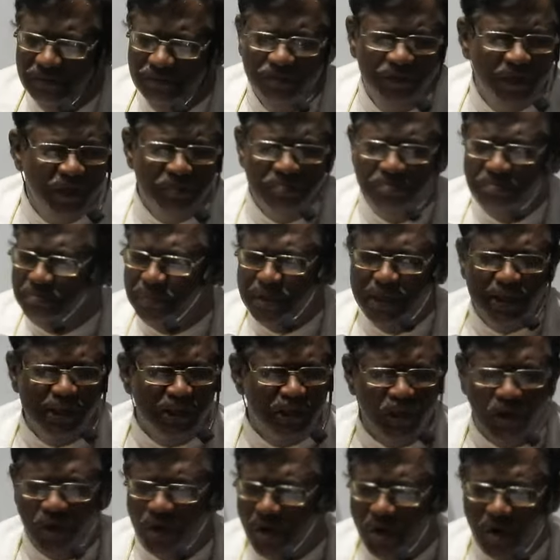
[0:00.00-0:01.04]
we
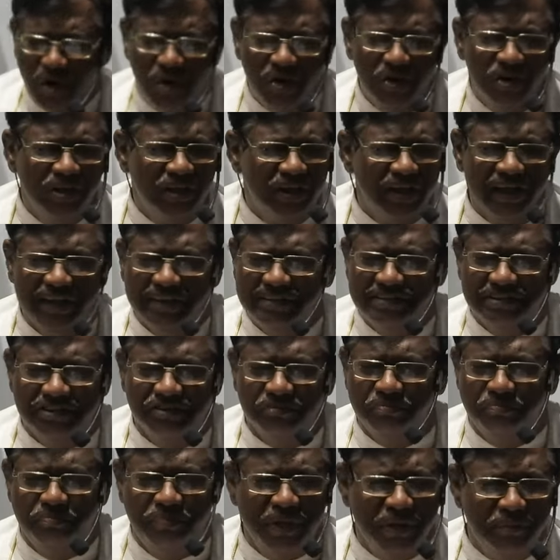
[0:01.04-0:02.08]
meet all kinds
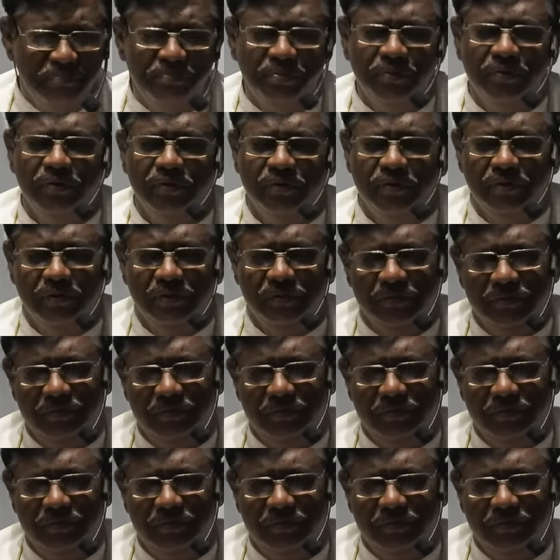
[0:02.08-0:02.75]
of people